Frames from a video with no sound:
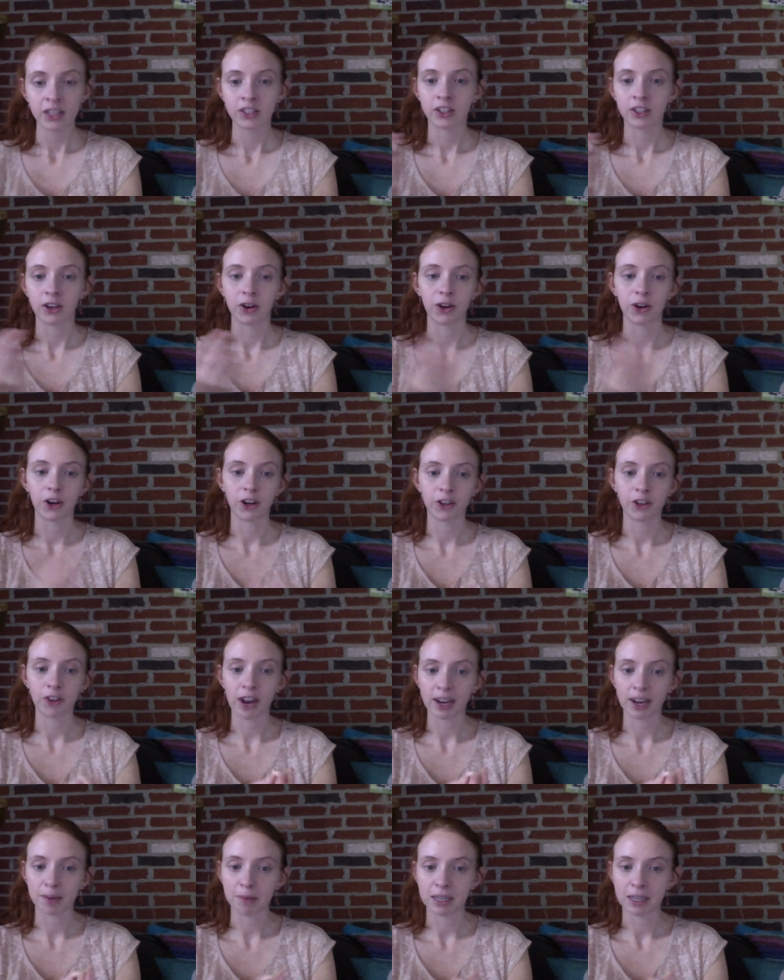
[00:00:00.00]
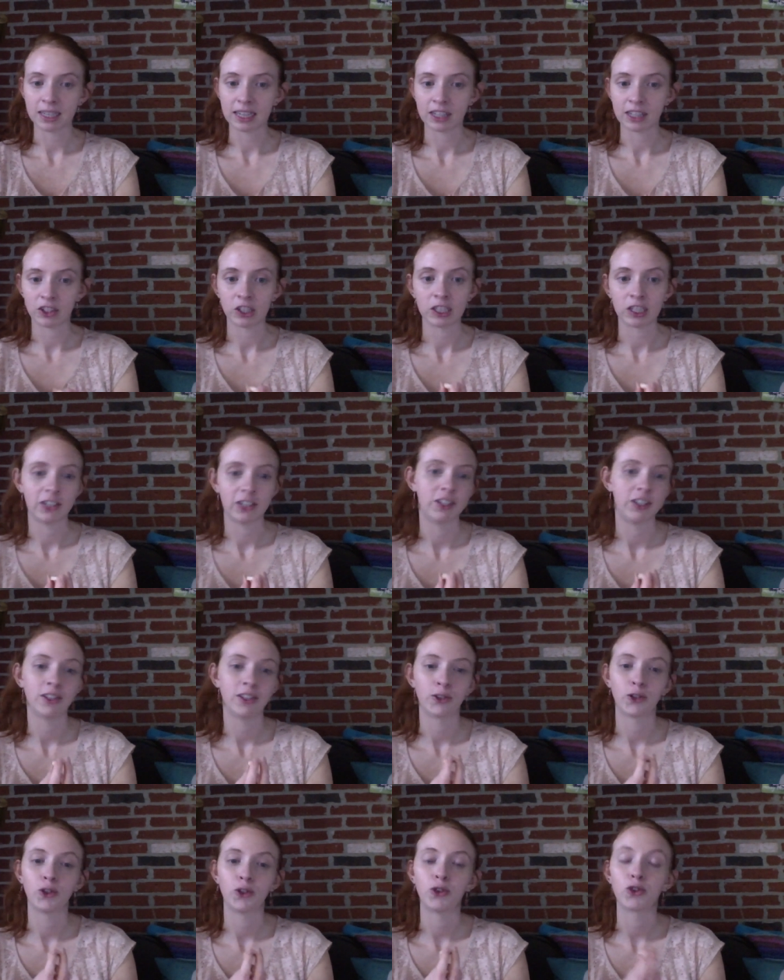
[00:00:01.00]
So her recommendation here
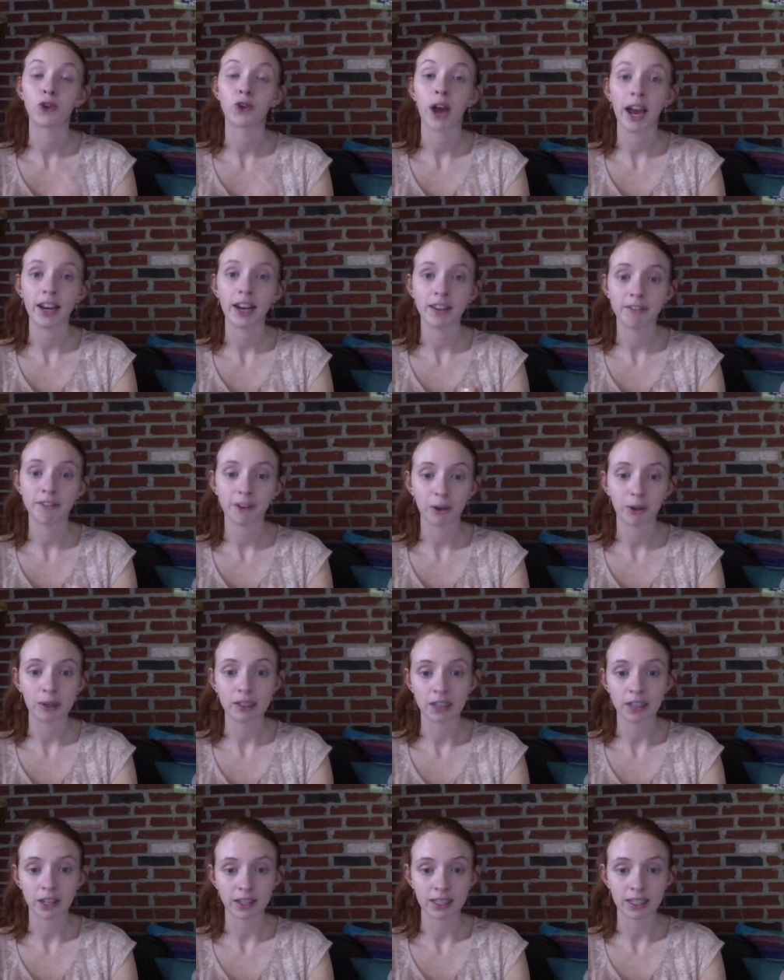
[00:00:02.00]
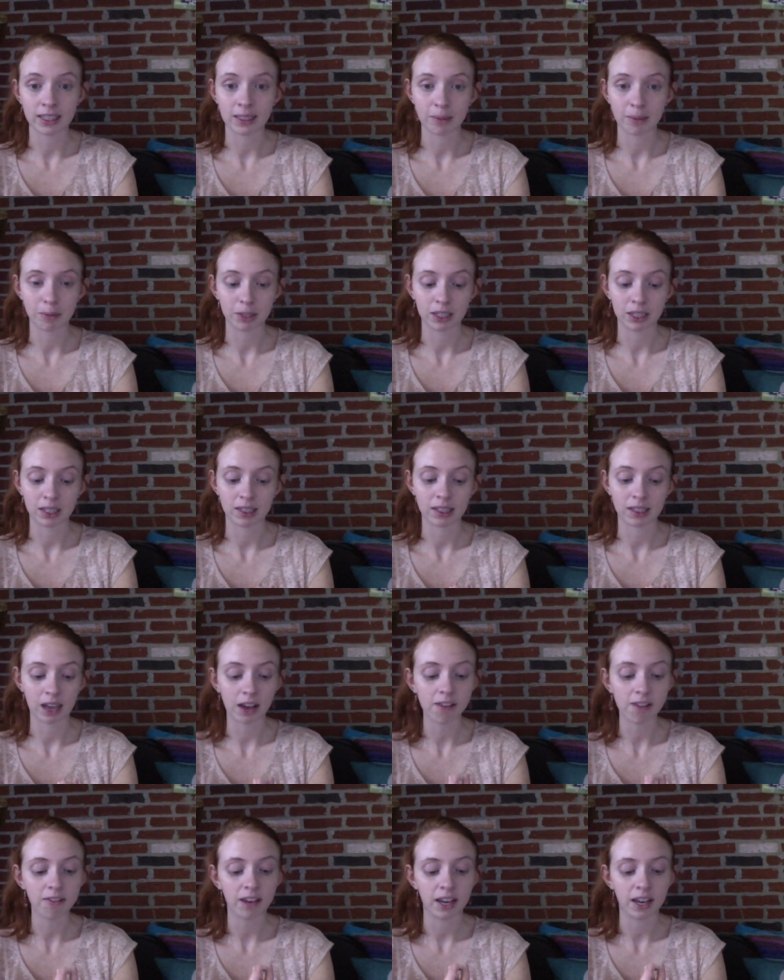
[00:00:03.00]
is to try to focus on the symbol
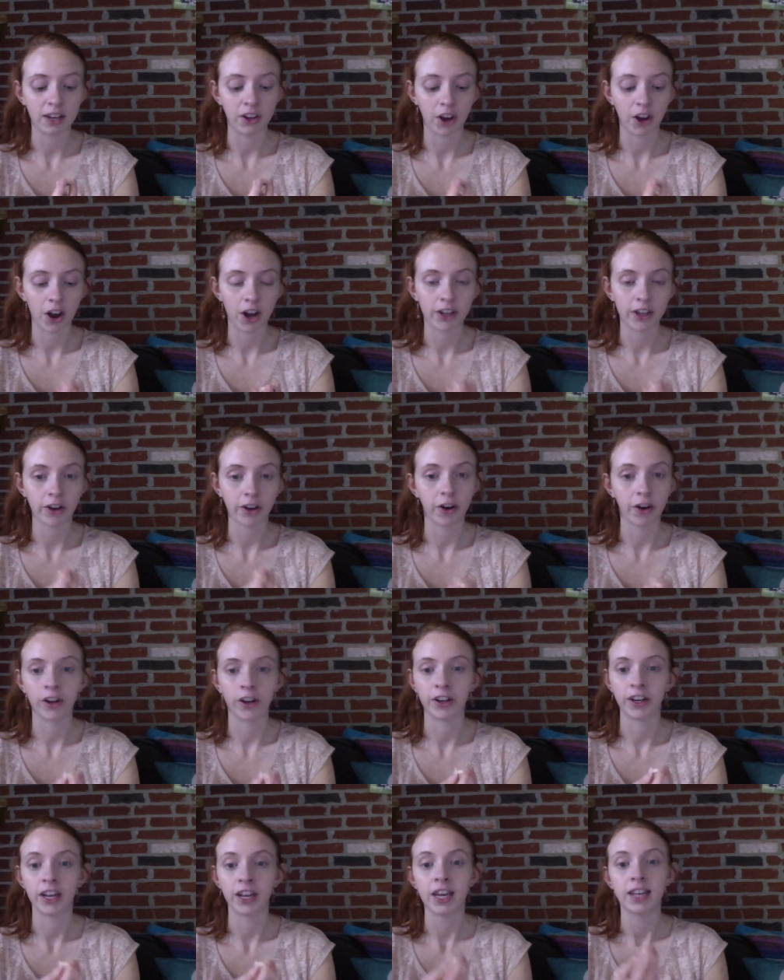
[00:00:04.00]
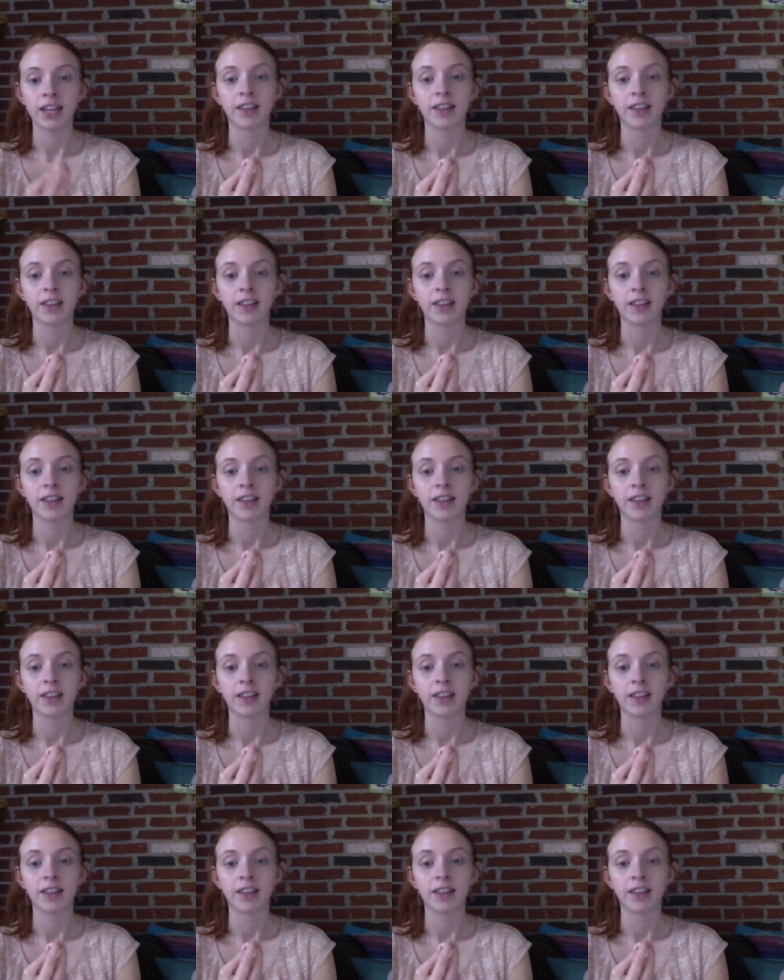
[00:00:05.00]
itself and not on